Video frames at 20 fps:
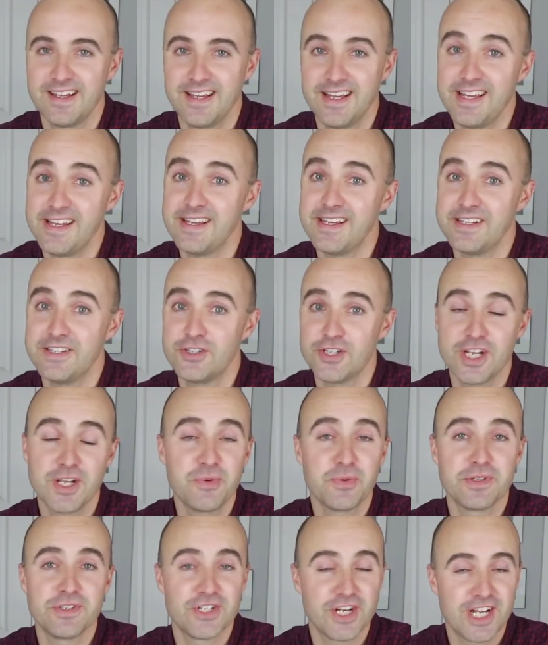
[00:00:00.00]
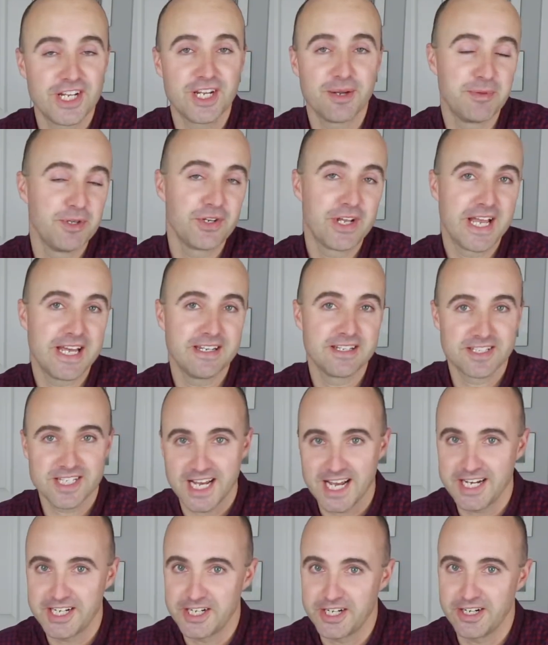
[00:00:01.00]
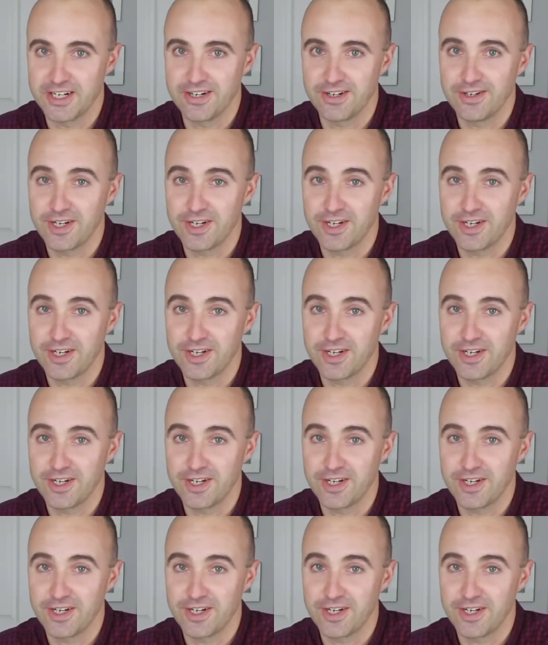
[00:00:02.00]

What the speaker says: Hey, Jake with JWK Design here,